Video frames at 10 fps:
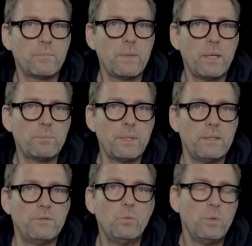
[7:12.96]
I
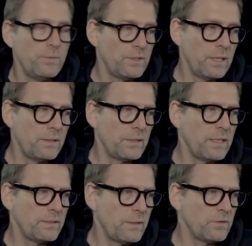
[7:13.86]
believe the website
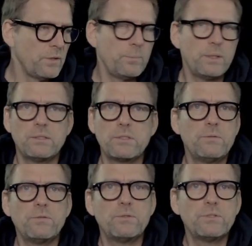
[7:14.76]
states 3 minutes and
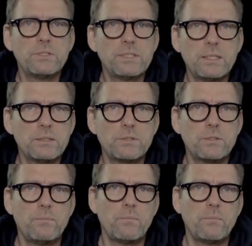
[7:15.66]
50 seconds.